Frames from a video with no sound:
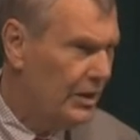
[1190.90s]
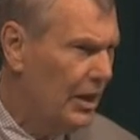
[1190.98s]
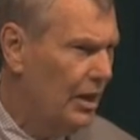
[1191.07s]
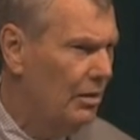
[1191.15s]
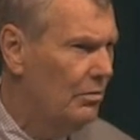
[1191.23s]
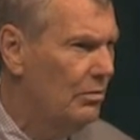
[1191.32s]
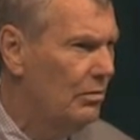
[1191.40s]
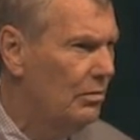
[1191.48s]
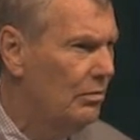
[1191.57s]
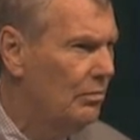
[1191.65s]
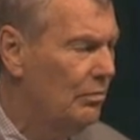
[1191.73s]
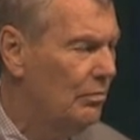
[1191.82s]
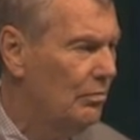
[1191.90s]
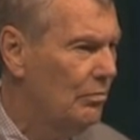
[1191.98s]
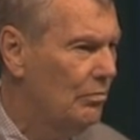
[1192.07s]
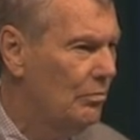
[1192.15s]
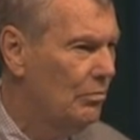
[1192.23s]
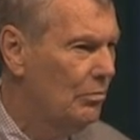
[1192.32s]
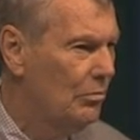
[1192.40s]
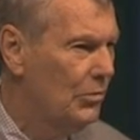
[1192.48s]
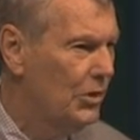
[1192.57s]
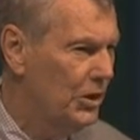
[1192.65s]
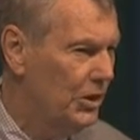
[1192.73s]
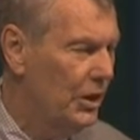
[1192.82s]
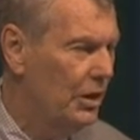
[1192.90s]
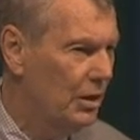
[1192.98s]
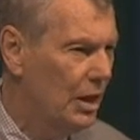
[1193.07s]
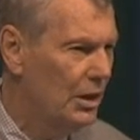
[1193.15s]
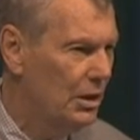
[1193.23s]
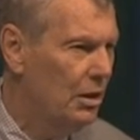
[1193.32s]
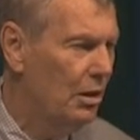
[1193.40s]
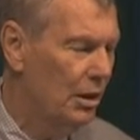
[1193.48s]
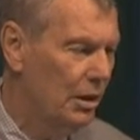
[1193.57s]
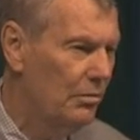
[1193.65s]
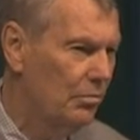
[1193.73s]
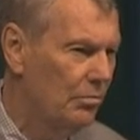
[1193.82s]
how CCL got started.